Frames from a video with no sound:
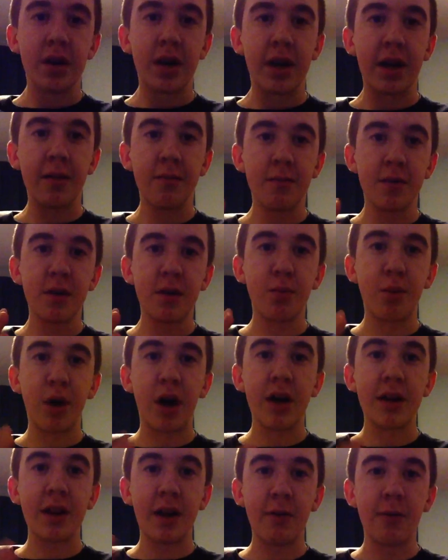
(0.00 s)
And
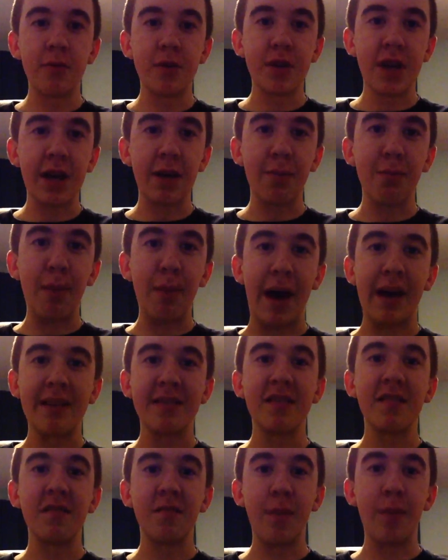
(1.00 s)
combined, that would take a
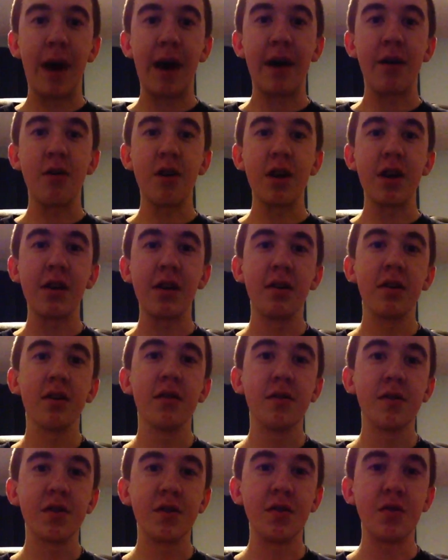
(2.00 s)
massive battery
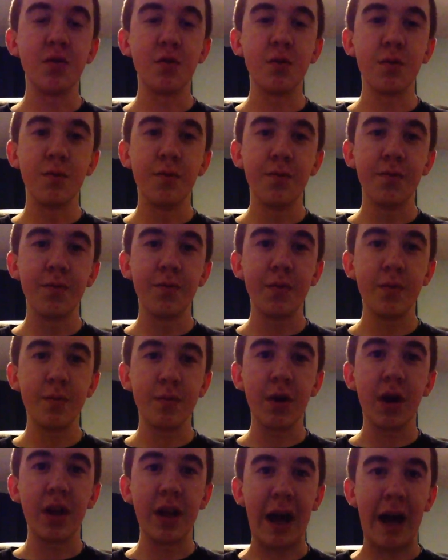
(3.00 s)
to
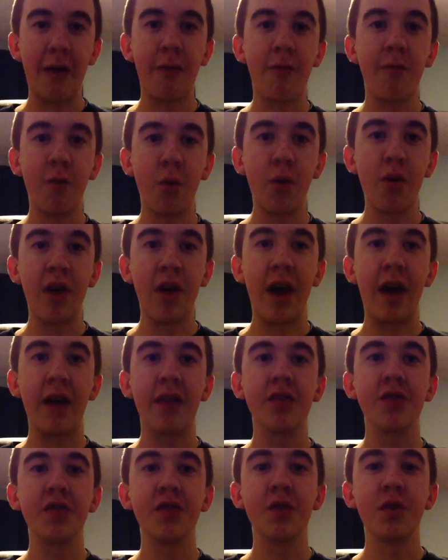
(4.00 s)
allow for that.
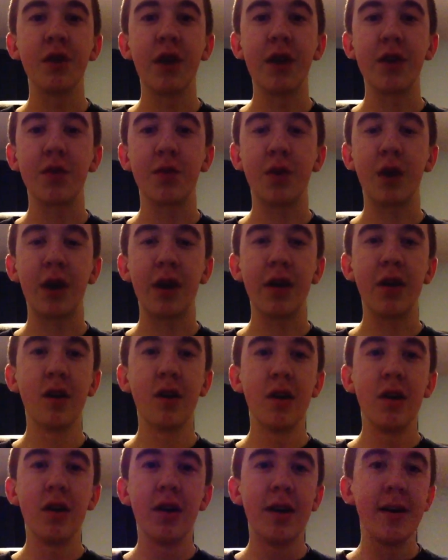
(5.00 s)
So that's why
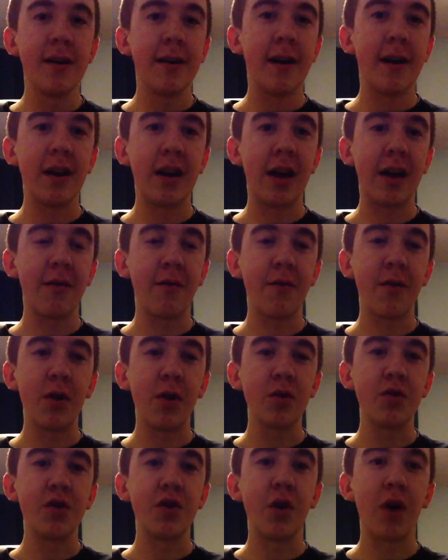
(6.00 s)
a lot of
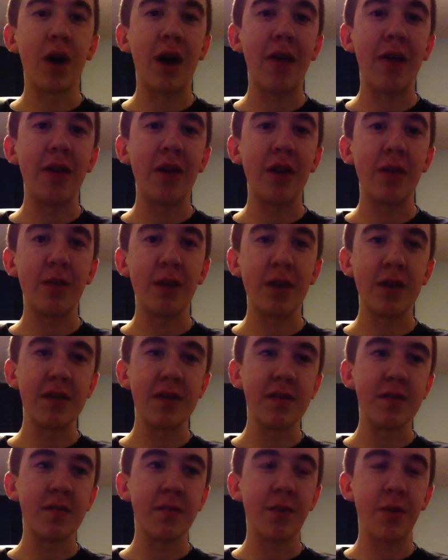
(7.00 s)
phones don't have it yet,
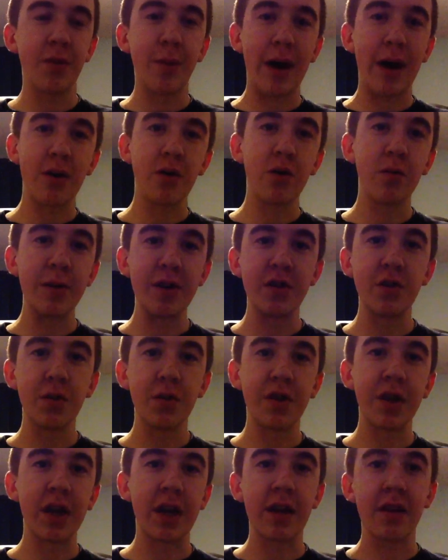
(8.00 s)
because the battery would be too
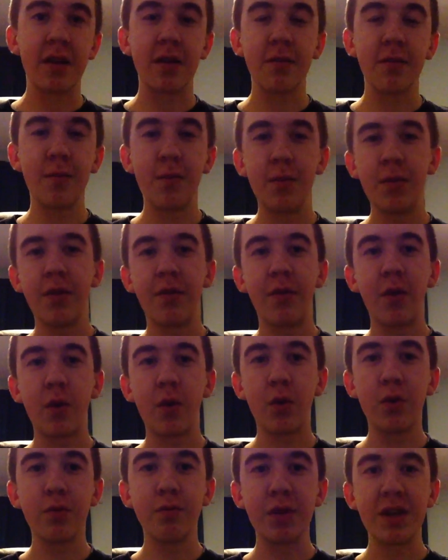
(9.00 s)
thick, and then the phone
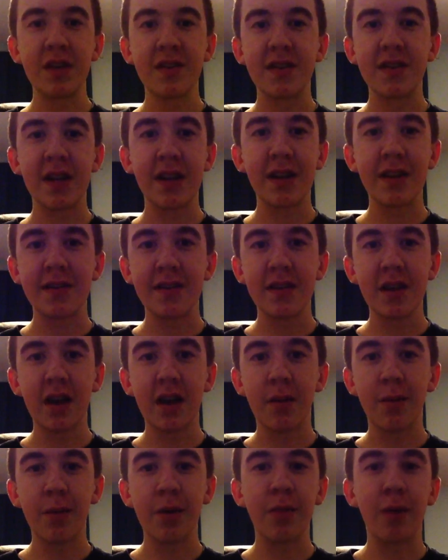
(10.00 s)
wouldn't be as thin as the
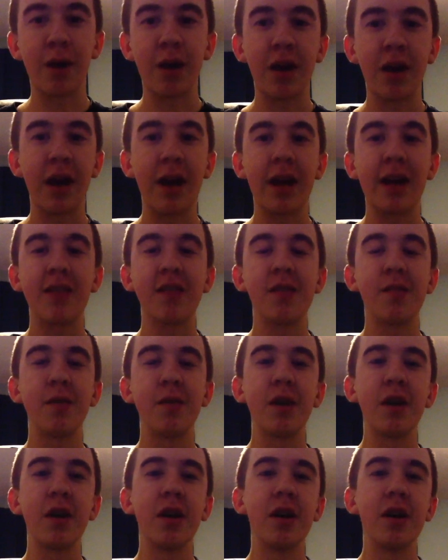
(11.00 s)
company might like it to be.